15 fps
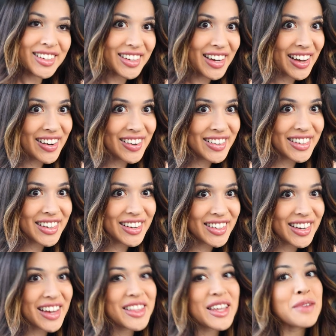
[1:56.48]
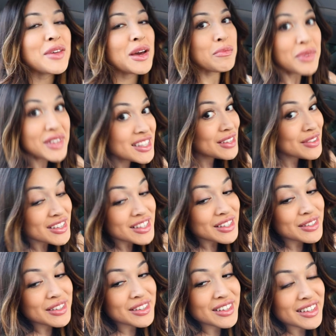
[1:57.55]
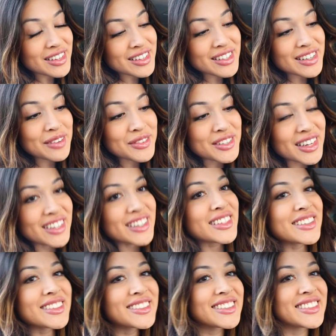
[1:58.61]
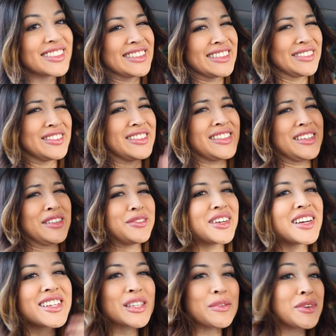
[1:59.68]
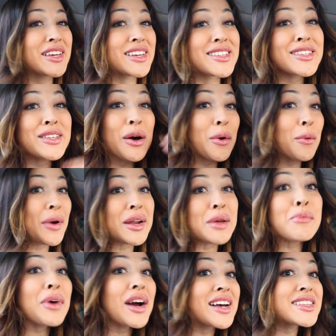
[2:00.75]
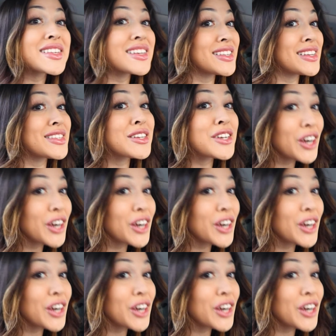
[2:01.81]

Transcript: now, you know, now that I'm not busy with school, I'm trying to get everything rushed because this whole wedding process is